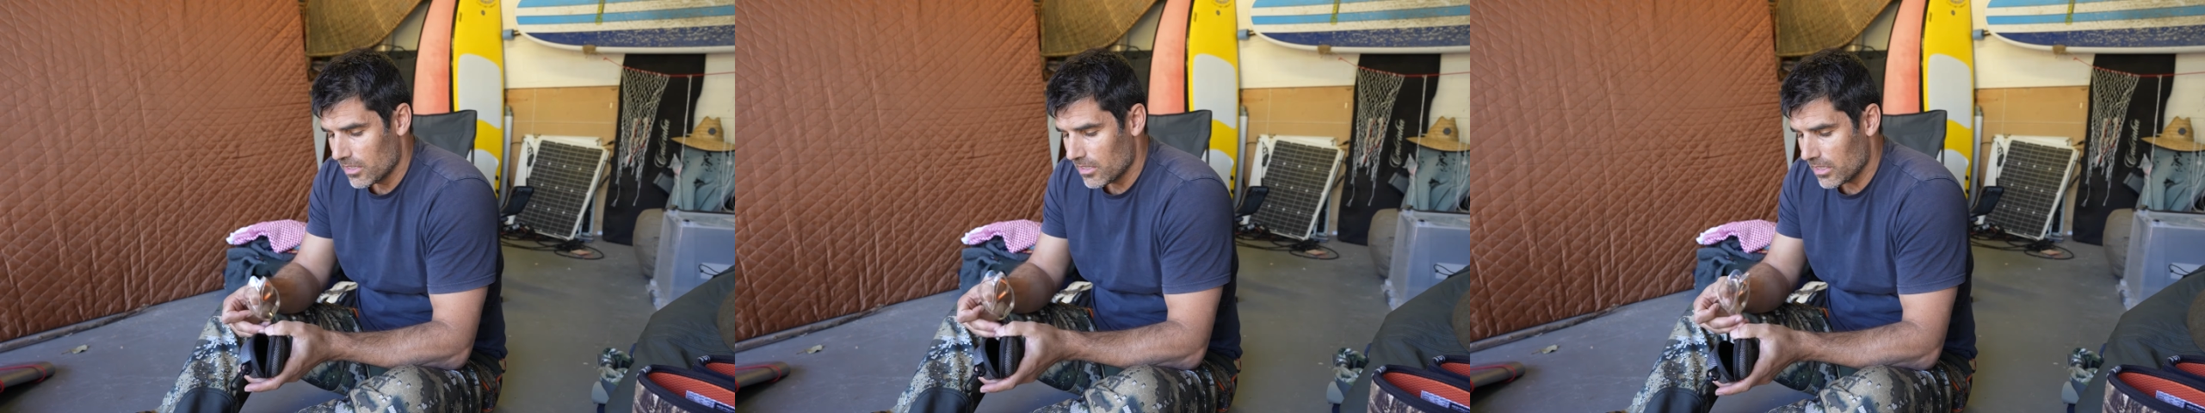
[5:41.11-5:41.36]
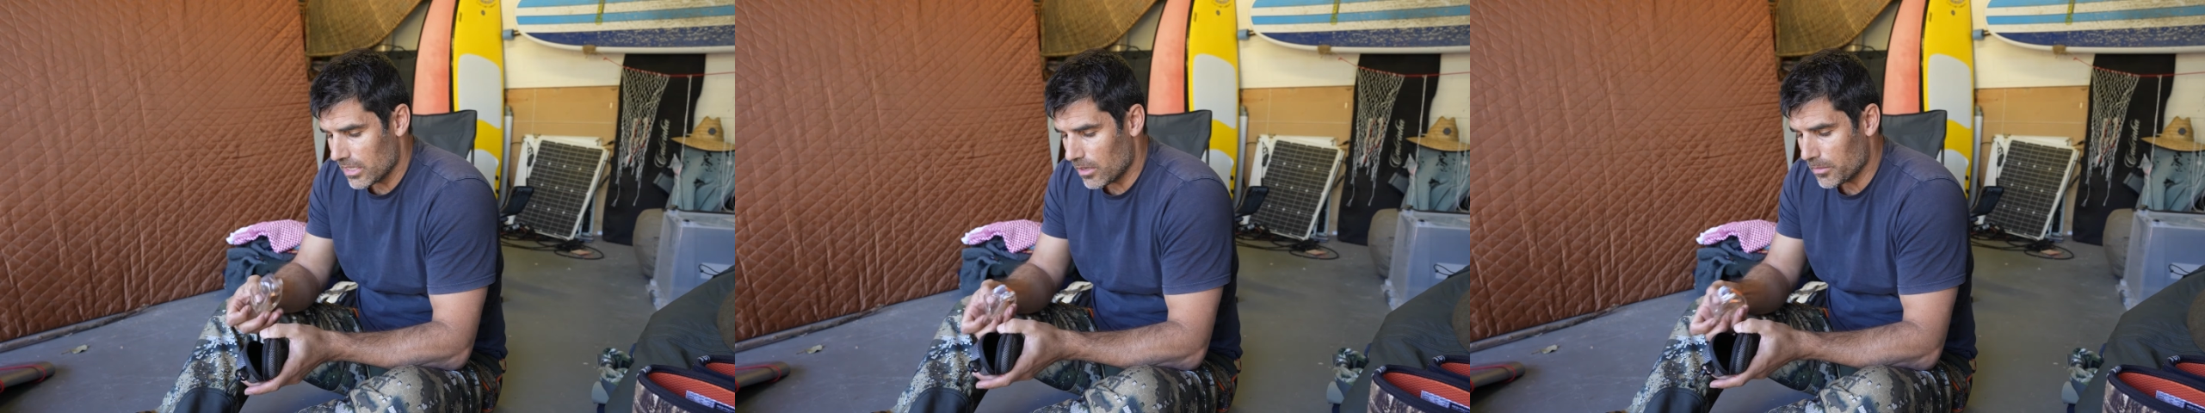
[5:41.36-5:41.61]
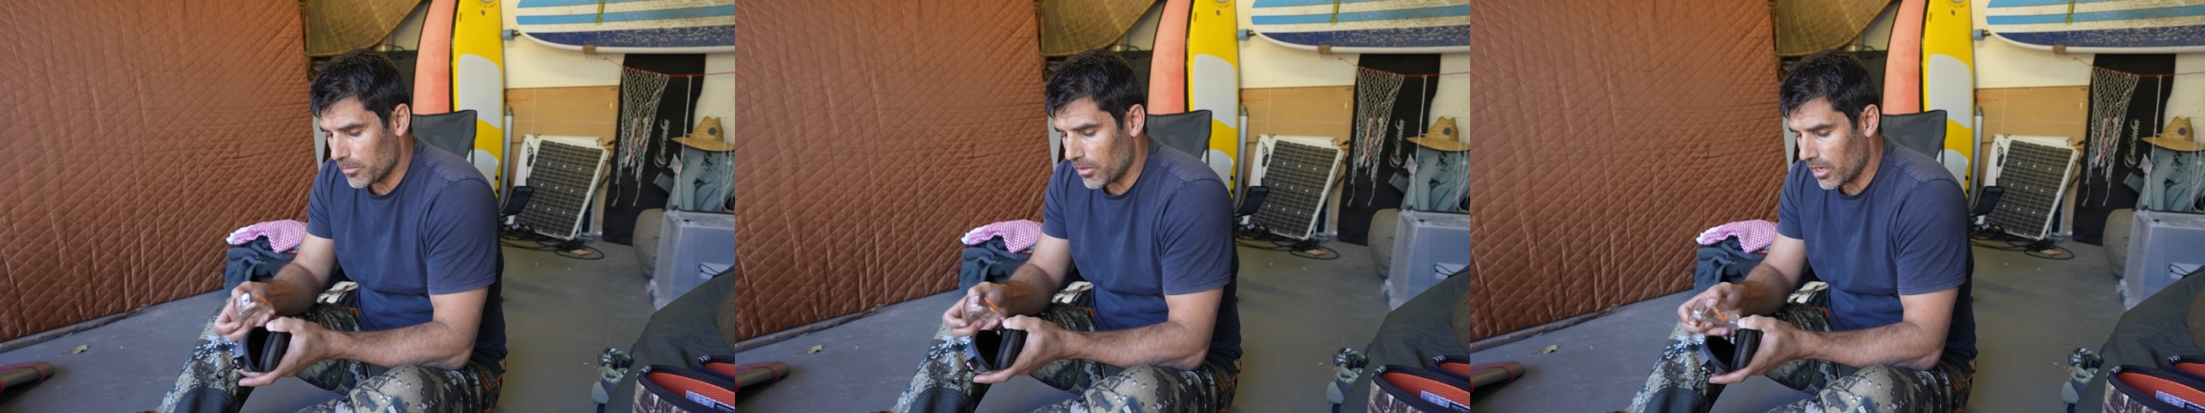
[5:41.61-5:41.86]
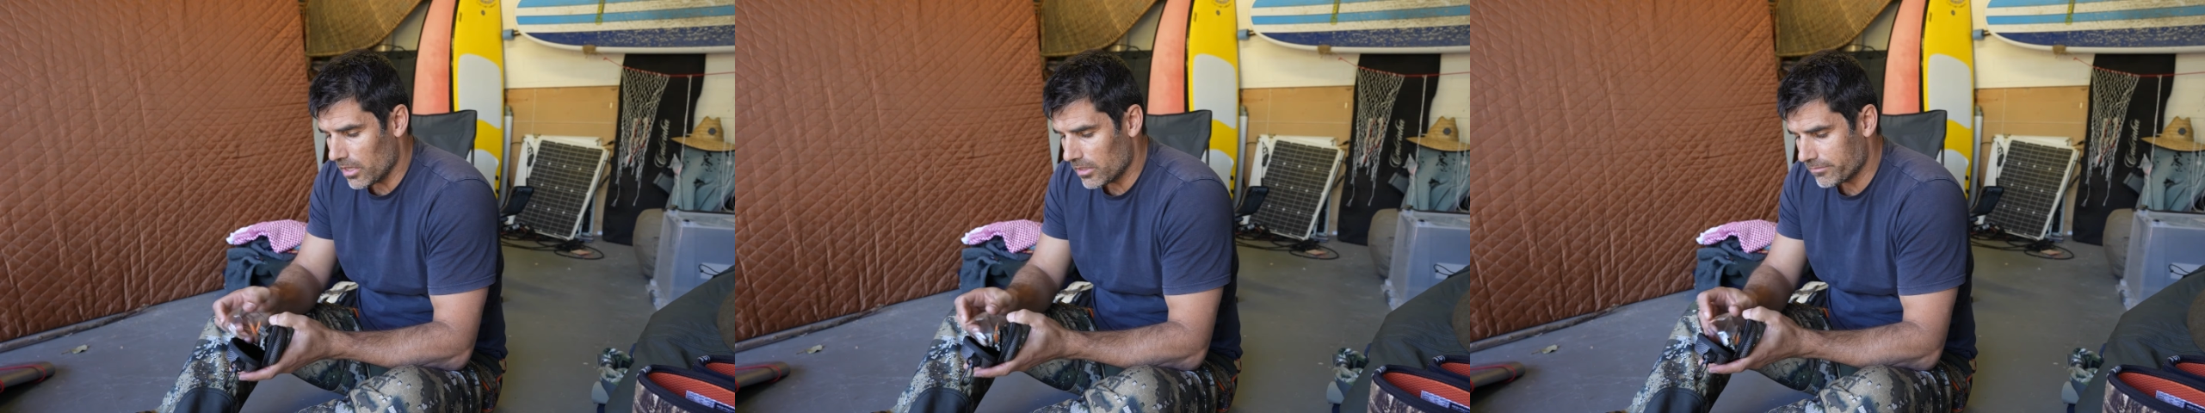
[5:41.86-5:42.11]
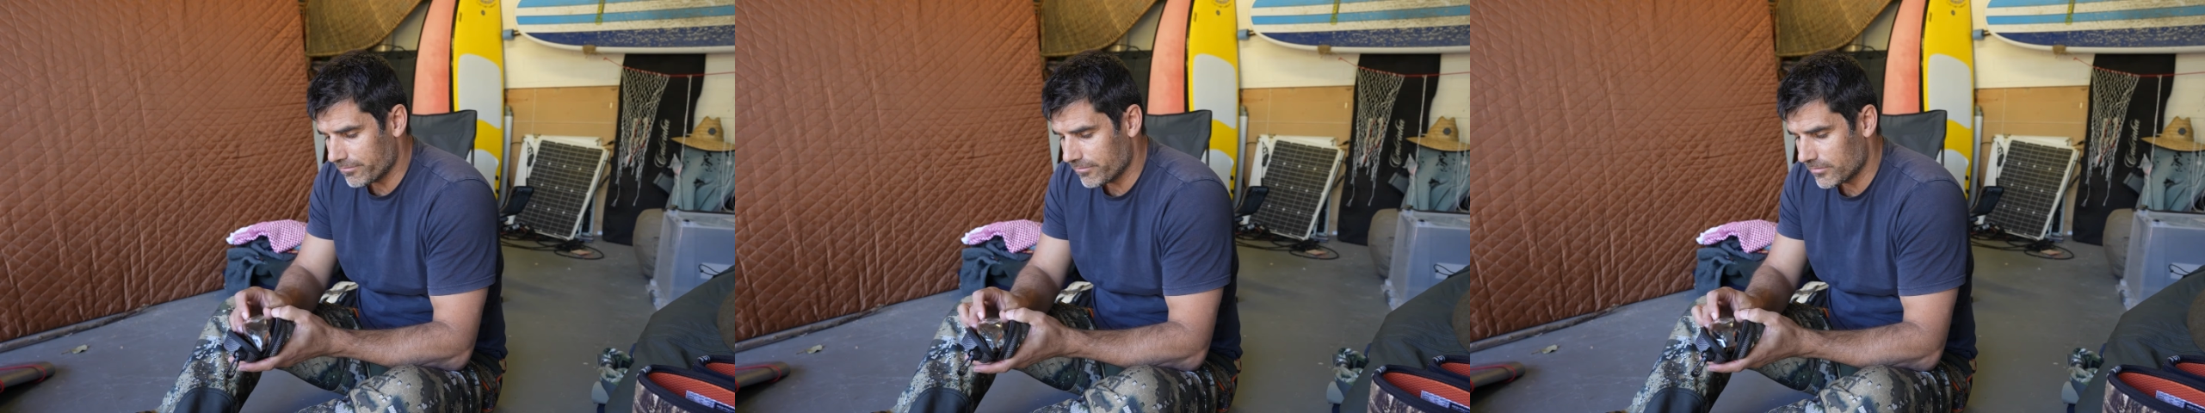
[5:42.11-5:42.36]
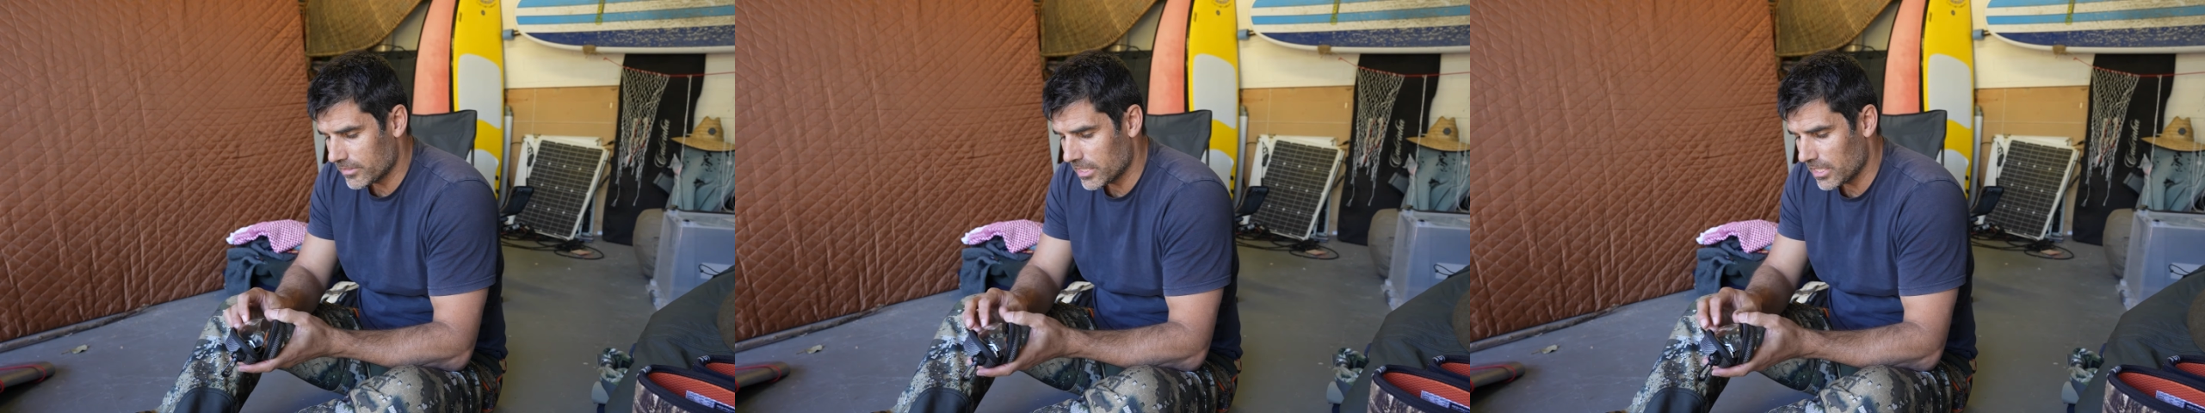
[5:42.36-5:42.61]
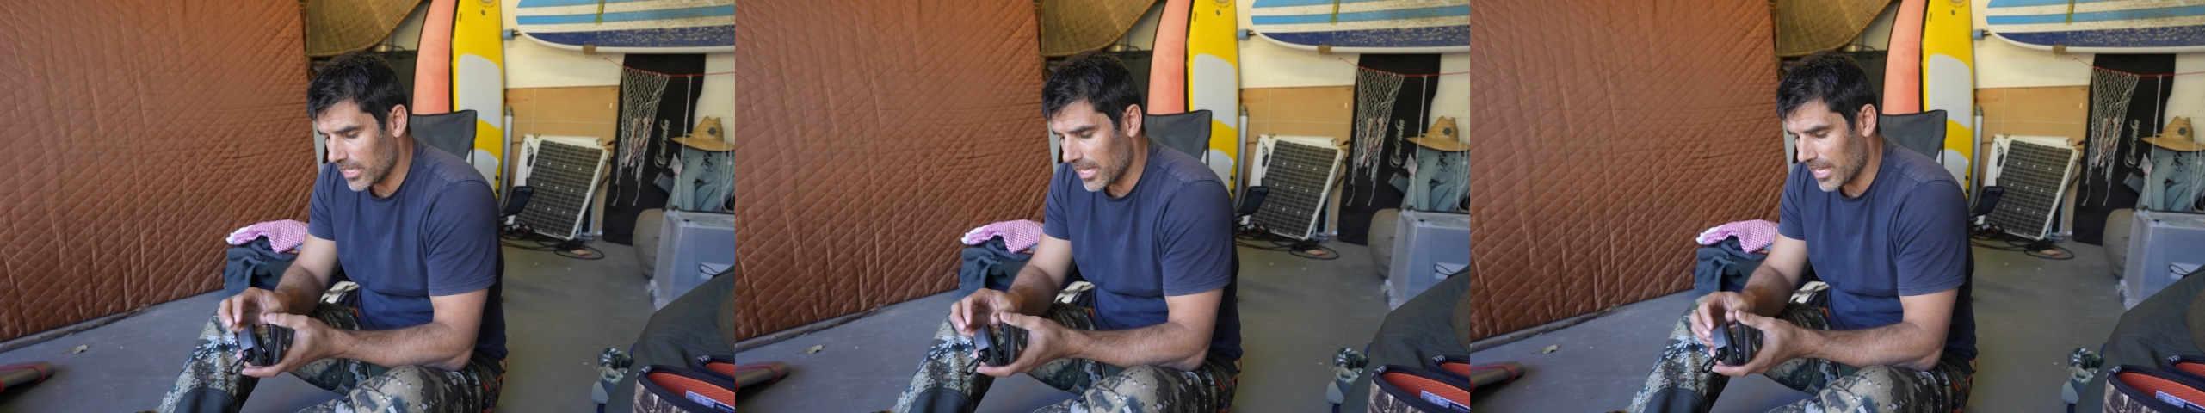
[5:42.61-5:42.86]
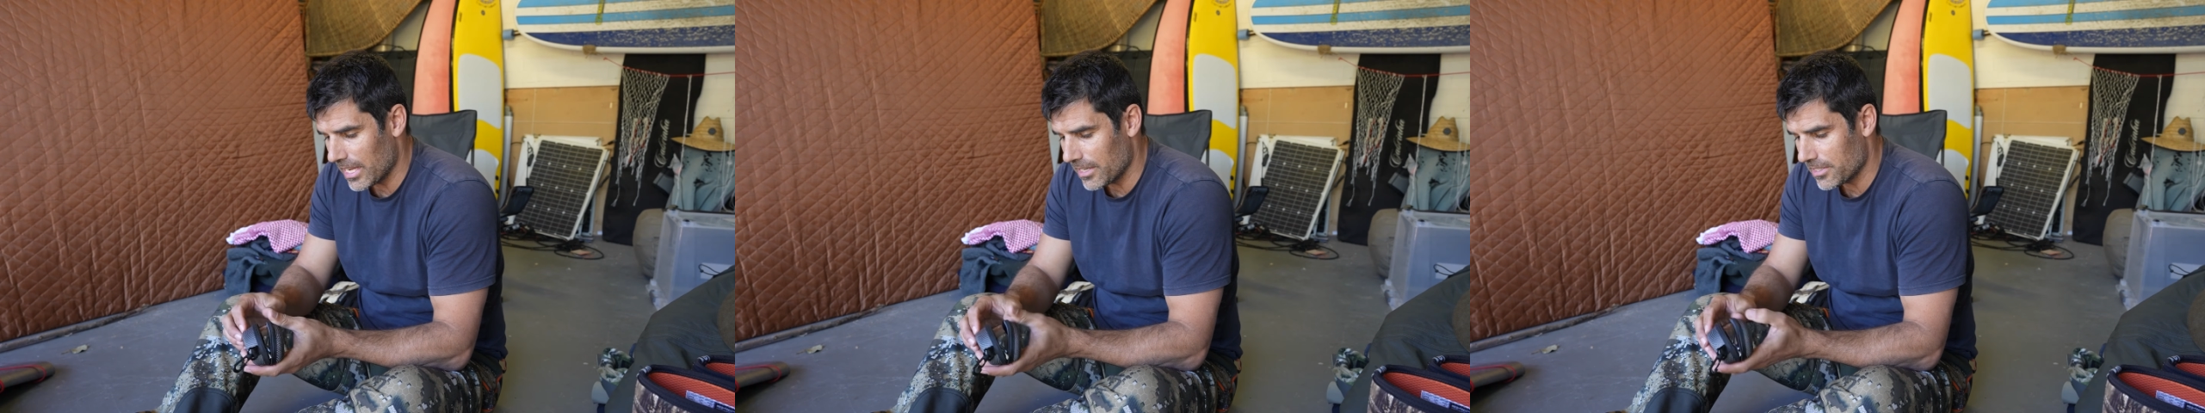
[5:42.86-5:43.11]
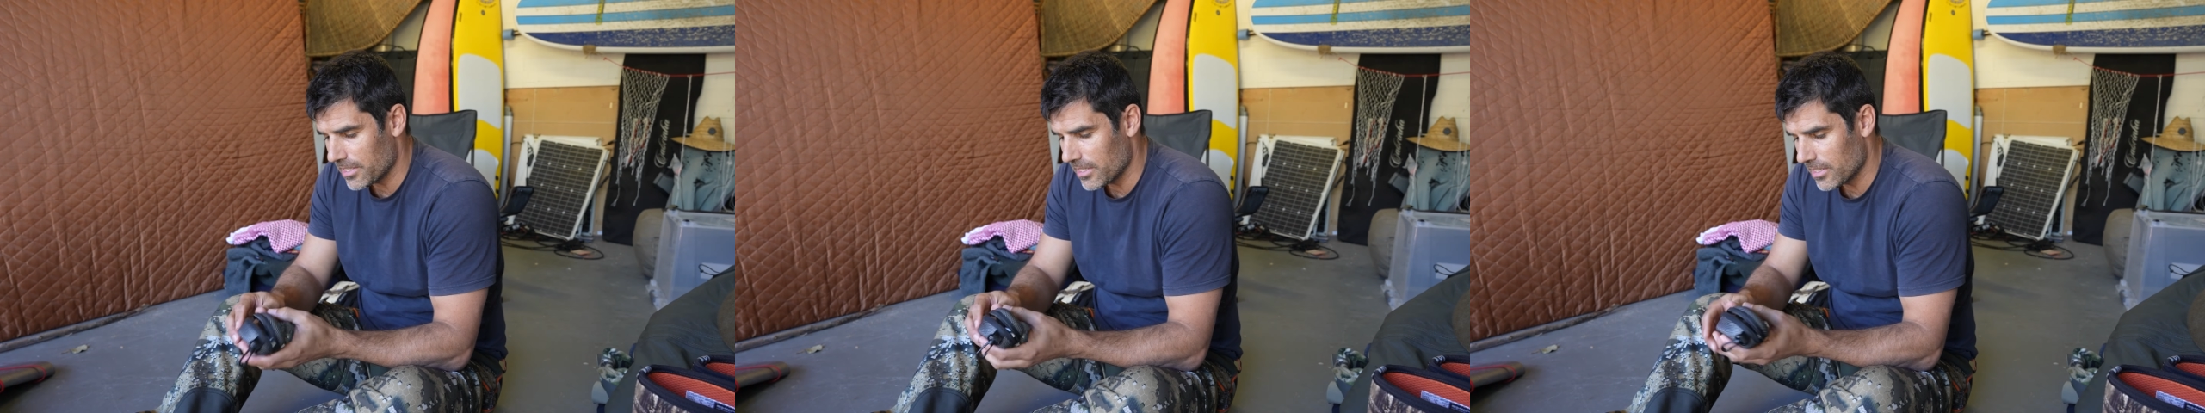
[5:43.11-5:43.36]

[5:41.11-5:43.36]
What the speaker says: I'm a pilot, and